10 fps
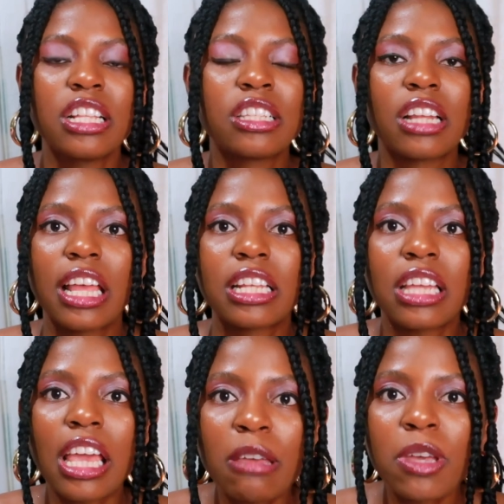to like
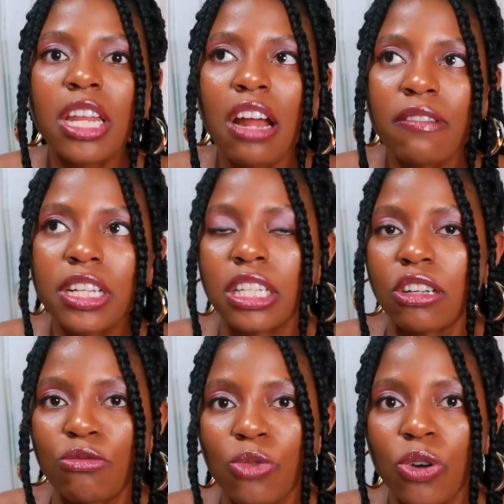tame it every
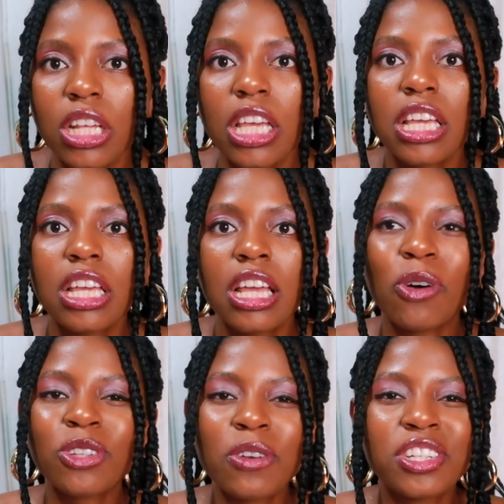single morning.
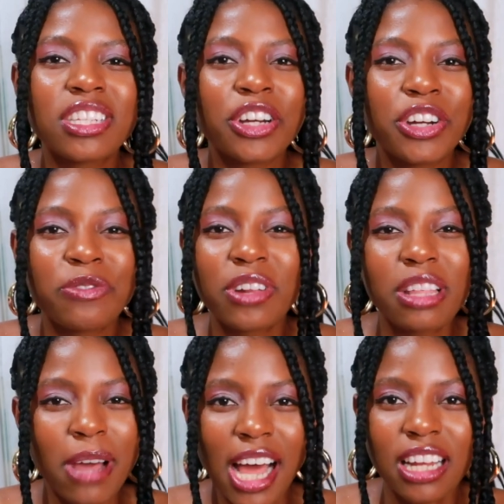Also, it just hurt
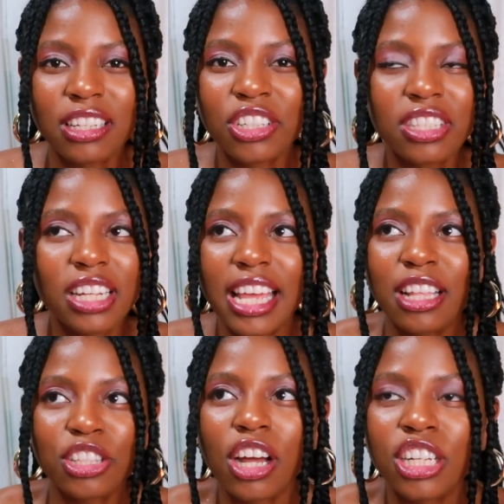really bad just
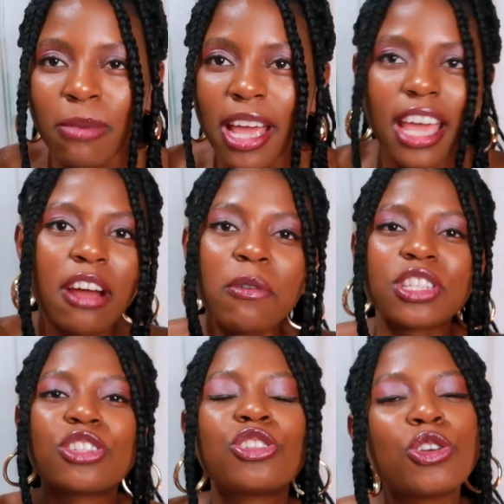like touch my hair. It
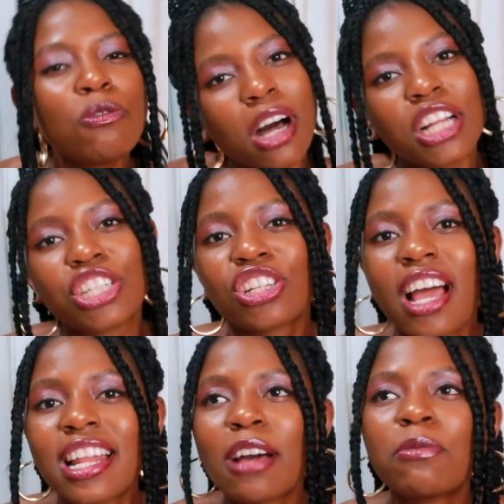was too much
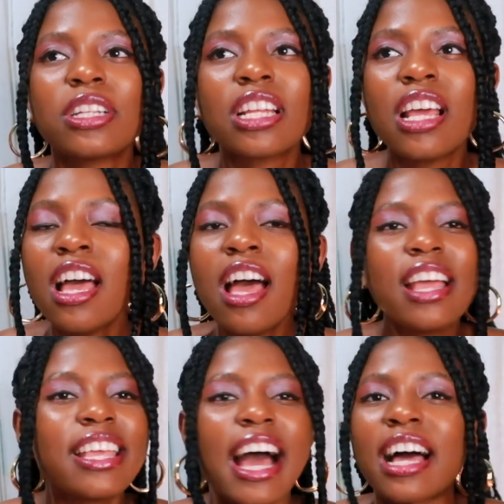and I would,
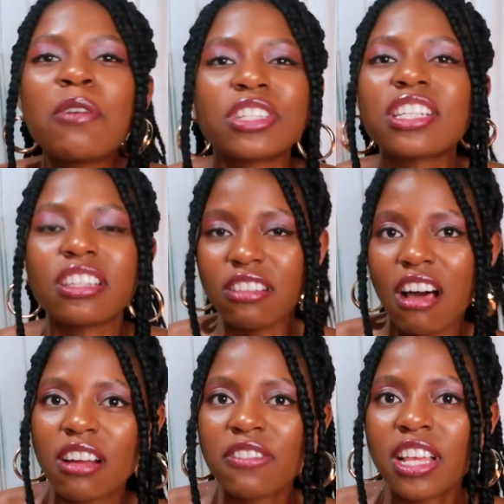yeah, it was just a
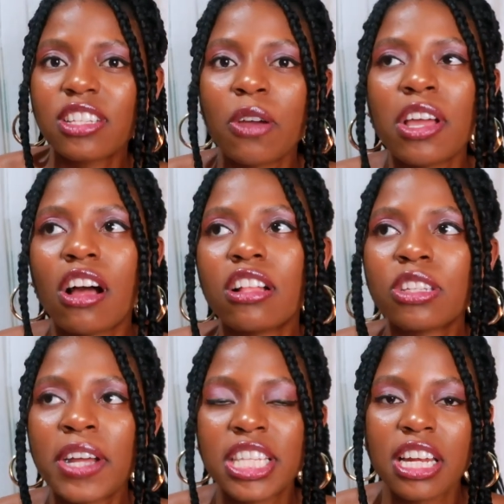lot of things going on.
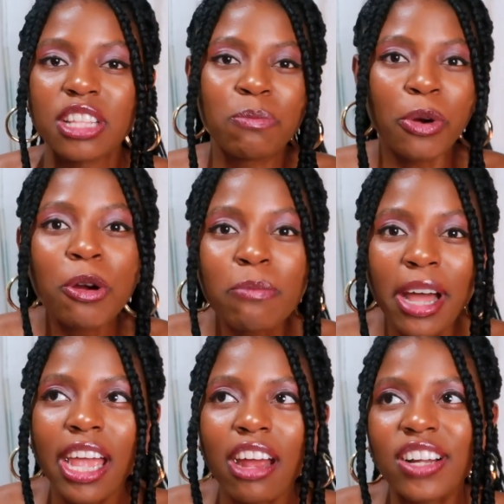So I decided to perm
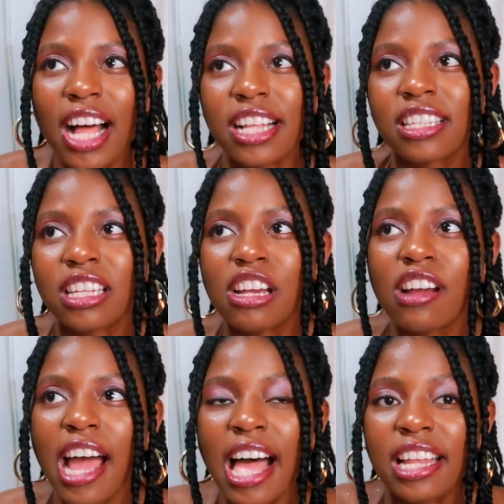my hair last
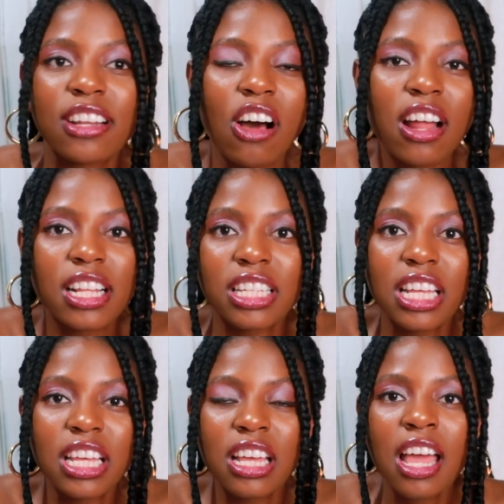year and
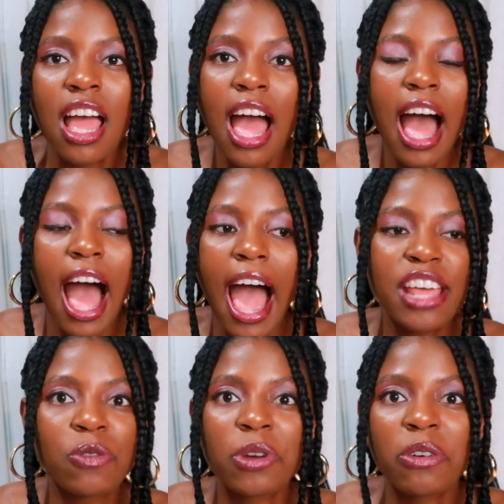honestly,
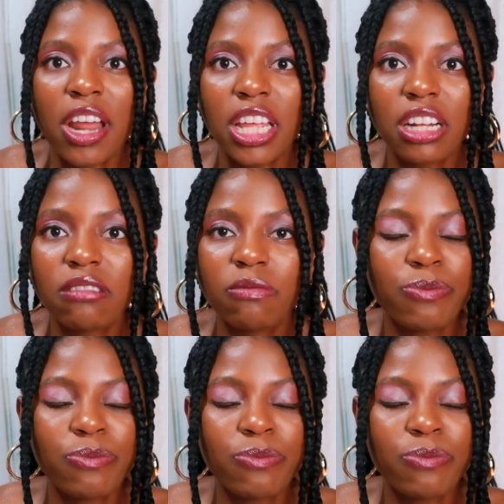I don't regret it